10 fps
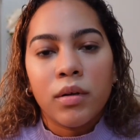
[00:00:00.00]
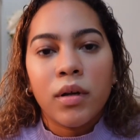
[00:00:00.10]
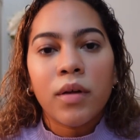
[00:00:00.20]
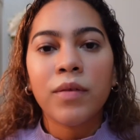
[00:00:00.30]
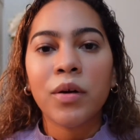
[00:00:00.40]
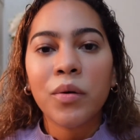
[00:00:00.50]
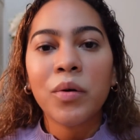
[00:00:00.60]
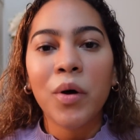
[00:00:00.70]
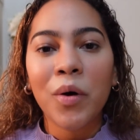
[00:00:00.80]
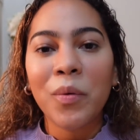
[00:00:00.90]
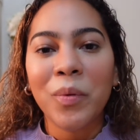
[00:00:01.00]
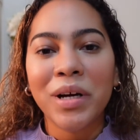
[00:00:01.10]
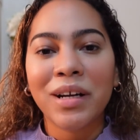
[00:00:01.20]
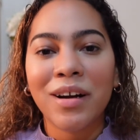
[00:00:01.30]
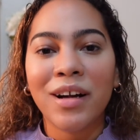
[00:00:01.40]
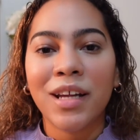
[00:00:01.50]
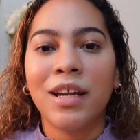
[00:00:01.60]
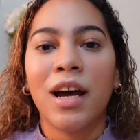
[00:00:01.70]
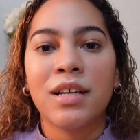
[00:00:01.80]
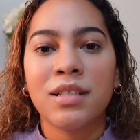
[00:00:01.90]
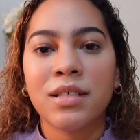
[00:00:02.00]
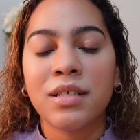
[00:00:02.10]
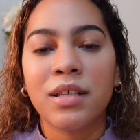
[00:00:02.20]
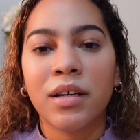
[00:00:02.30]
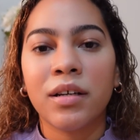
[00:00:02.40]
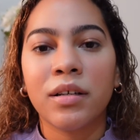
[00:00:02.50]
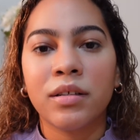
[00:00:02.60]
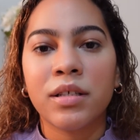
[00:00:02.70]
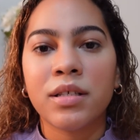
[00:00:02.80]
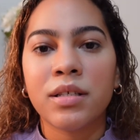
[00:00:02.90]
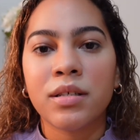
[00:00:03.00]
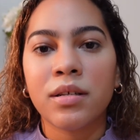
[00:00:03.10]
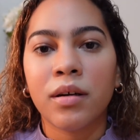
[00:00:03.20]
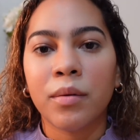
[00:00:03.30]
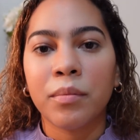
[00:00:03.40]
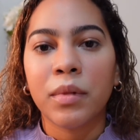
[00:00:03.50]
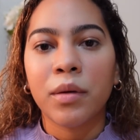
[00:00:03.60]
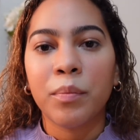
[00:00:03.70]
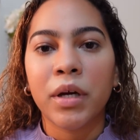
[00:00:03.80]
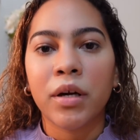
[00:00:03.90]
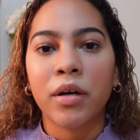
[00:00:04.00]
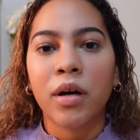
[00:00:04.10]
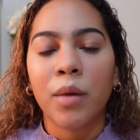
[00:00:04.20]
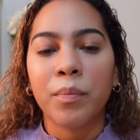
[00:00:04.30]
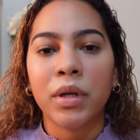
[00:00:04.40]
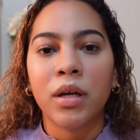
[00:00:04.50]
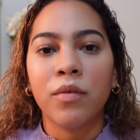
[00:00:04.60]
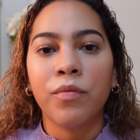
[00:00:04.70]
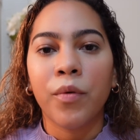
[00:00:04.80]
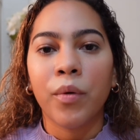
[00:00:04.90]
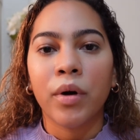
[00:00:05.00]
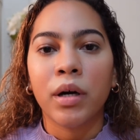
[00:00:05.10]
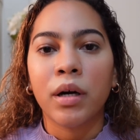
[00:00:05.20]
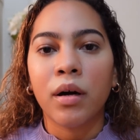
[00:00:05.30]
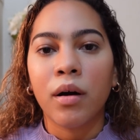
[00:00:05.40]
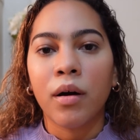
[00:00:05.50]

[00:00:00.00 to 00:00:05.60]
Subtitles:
If you don't know what Condé Nast is, they're just the bigger company for